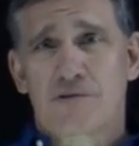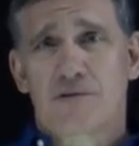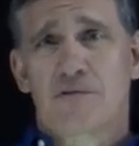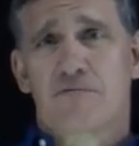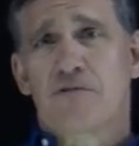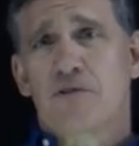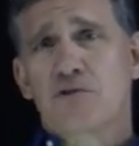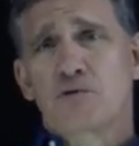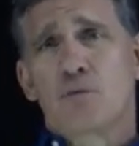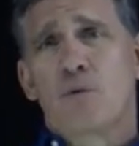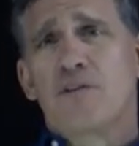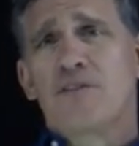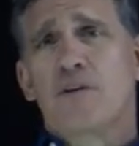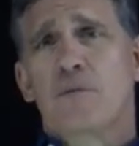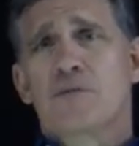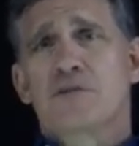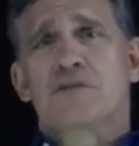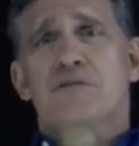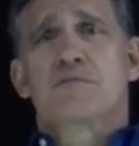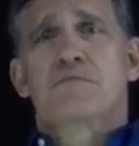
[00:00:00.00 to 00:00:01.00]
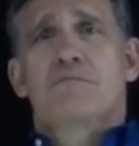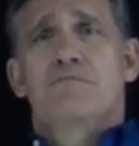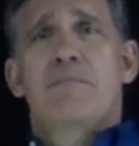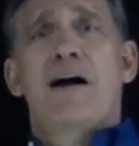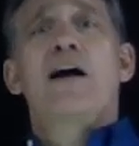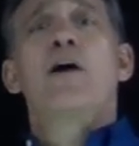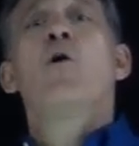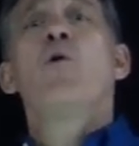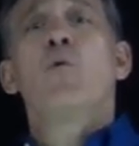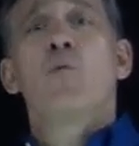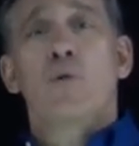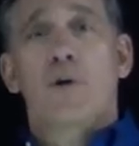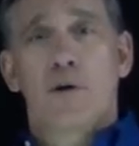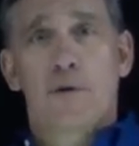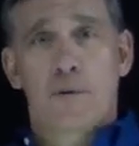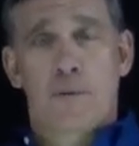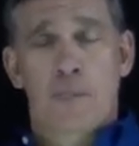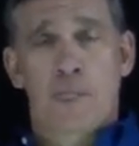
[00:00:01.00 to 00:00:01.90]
the first one that was my own,